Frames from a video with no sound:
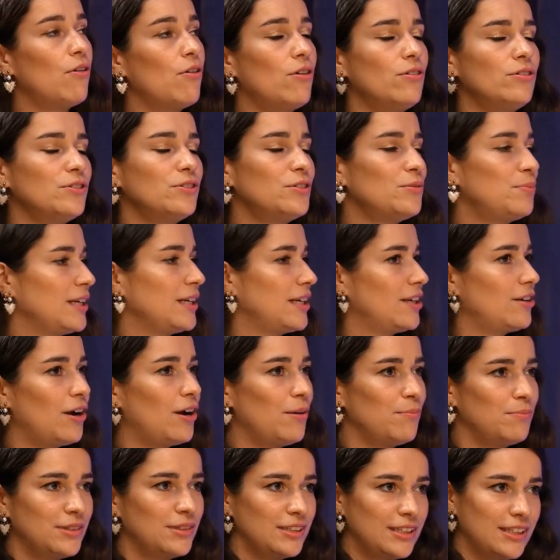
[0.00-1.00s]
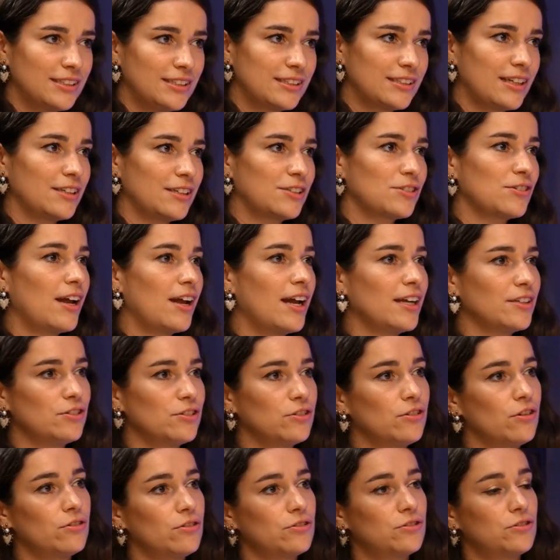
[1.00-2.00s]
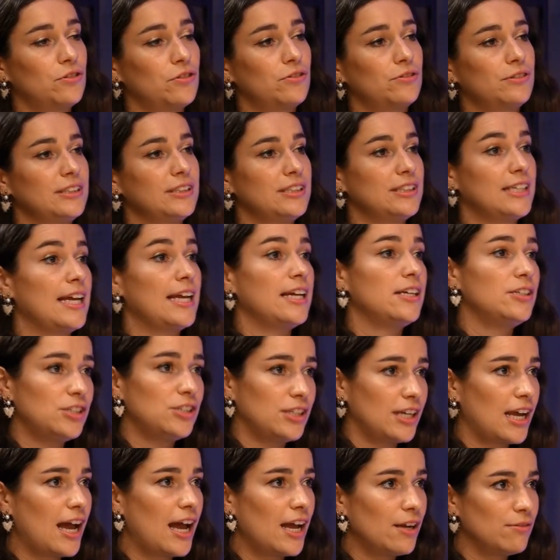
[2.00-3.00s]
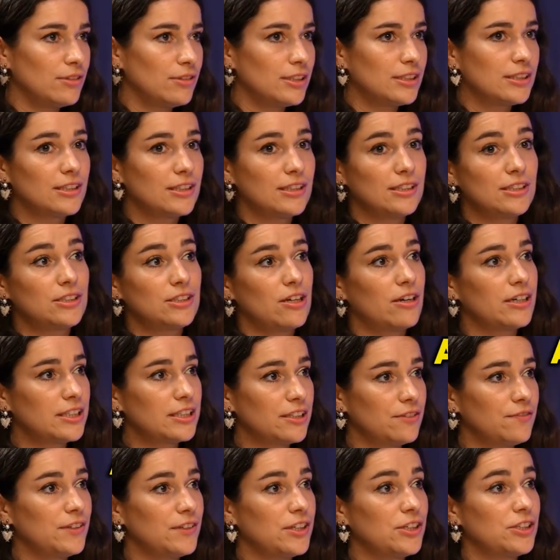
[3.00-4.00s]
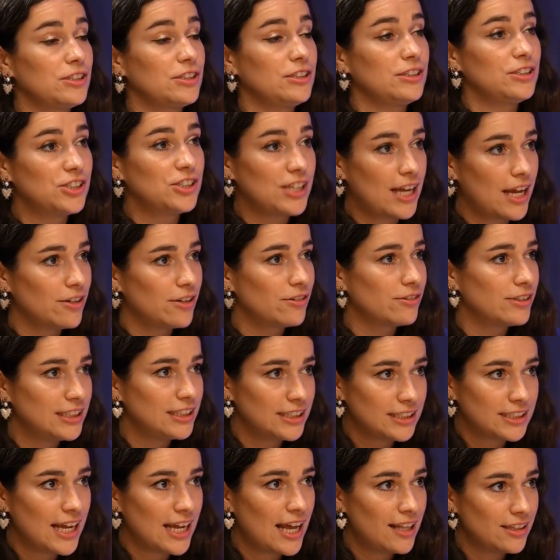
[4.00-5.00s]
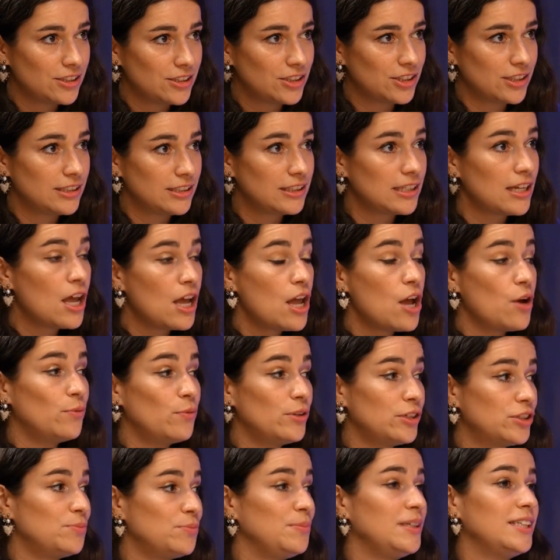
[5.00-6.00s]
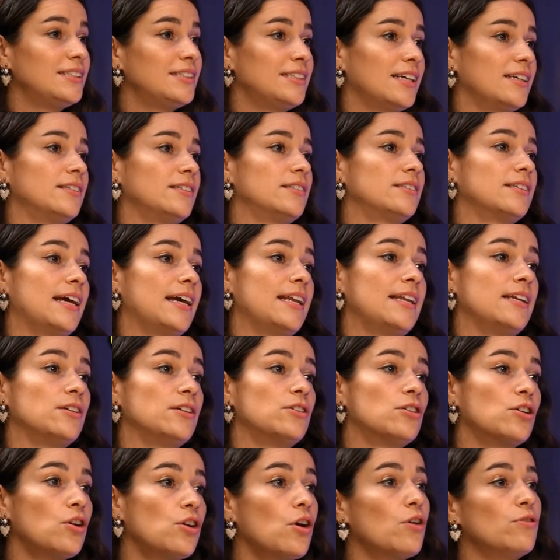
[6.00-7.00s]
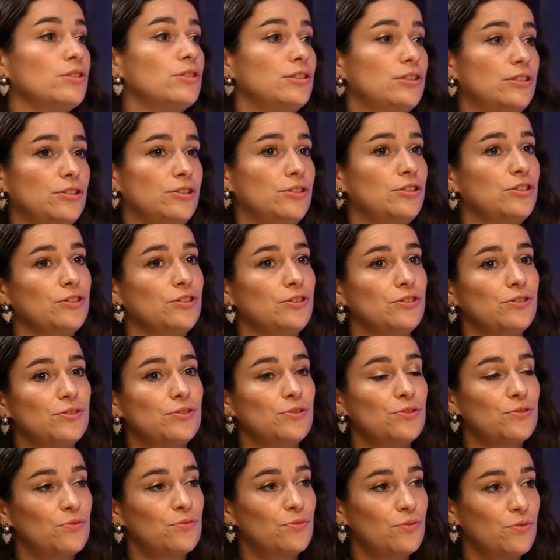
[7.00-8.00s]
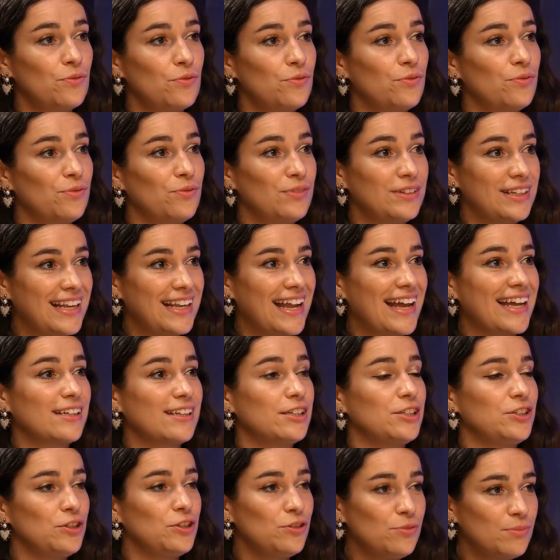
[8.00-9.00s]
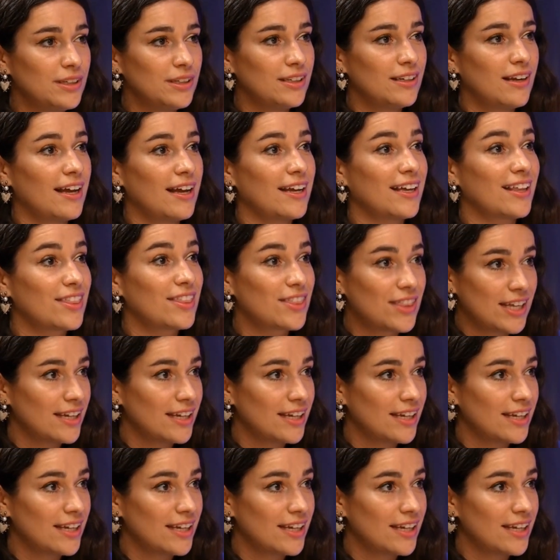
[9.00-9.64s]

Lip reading: all the big companies are trying to go towards AGI, which is artificial general intelligence, which means that it's getting closer to like human-like